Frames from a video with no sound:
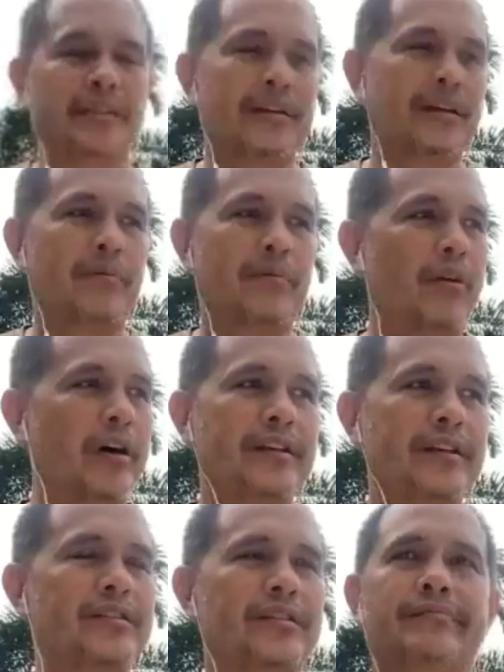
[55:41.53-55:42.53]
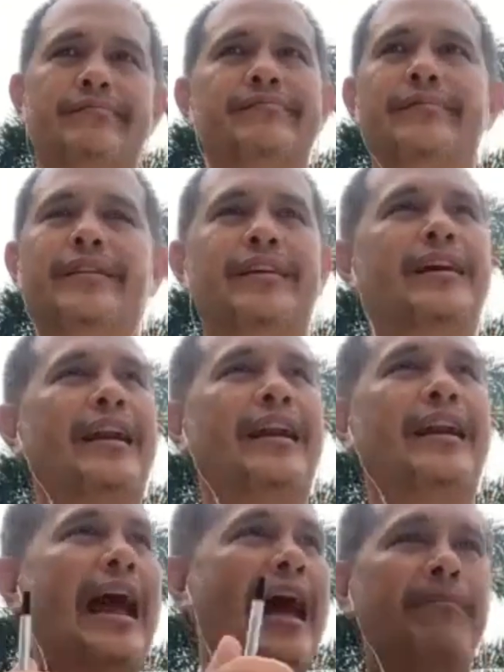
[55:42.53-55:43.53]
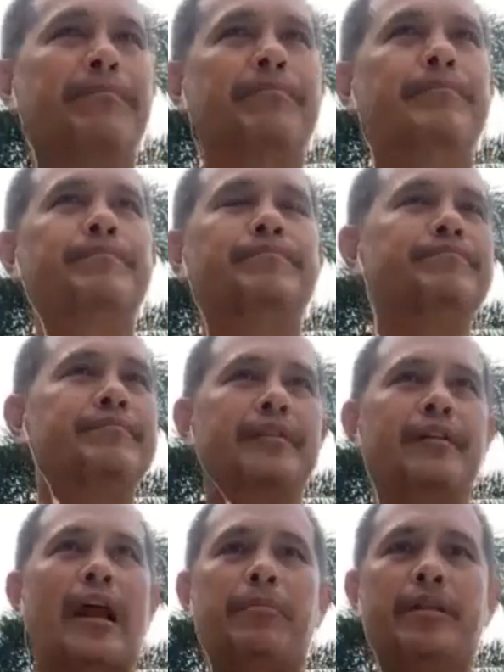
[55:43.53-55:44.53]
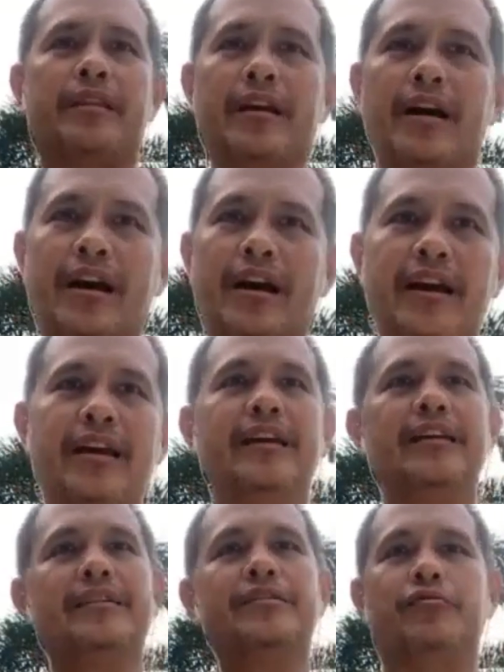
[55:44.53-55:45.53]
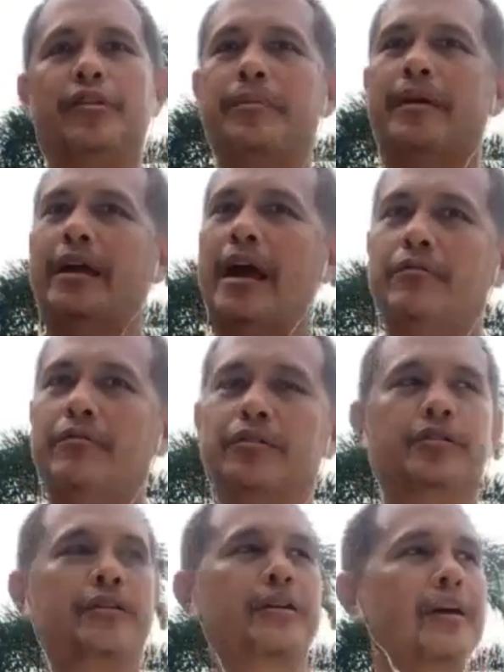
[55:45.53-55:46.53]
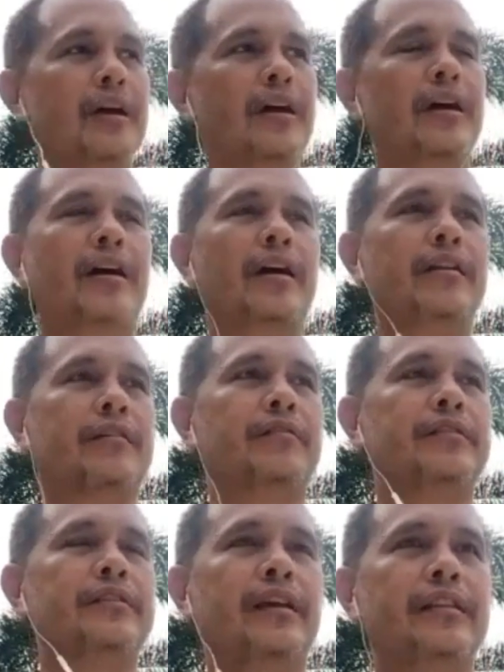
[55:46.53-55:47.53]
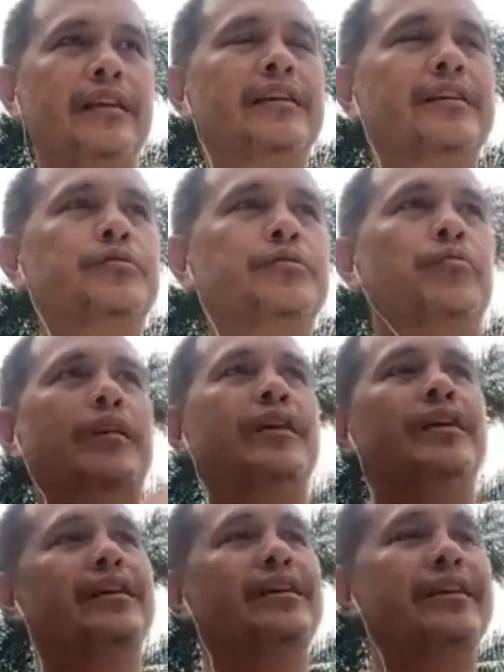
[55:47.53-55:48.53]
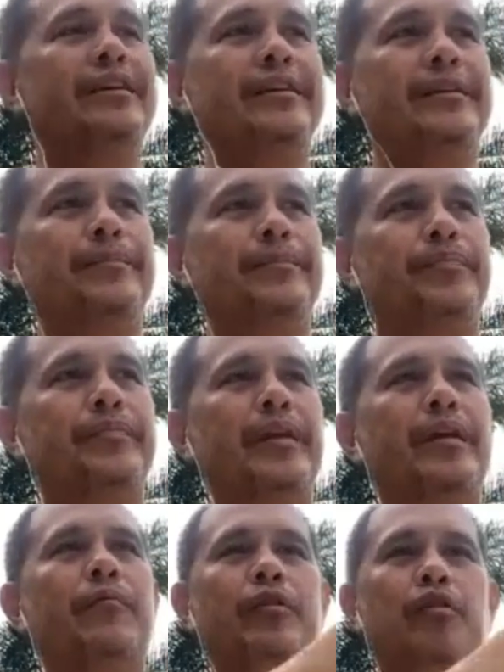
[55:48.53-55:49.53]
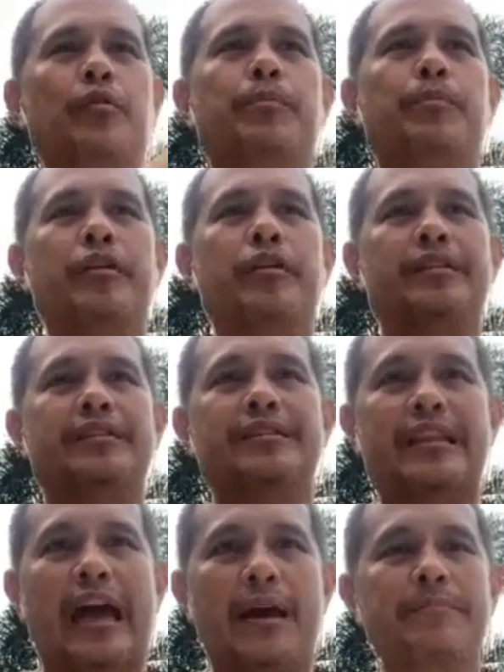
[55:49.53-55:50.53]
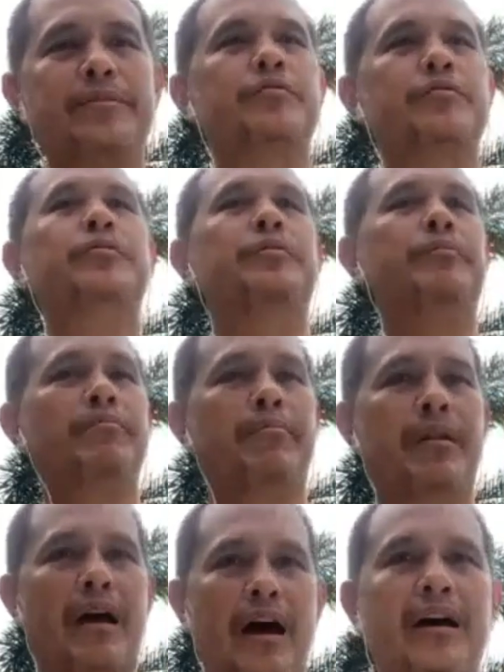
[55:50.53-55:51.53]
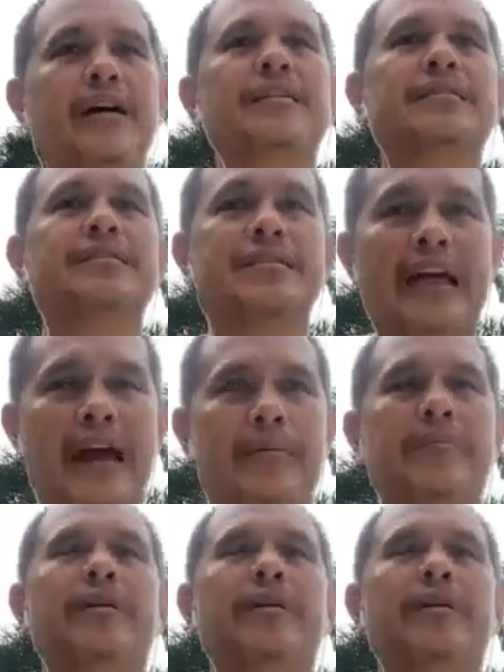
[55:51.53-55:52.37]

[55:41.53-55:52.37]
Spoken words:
One is grapple the guy, strip, counter. Another technique is when your opponent stabs you, block, stab.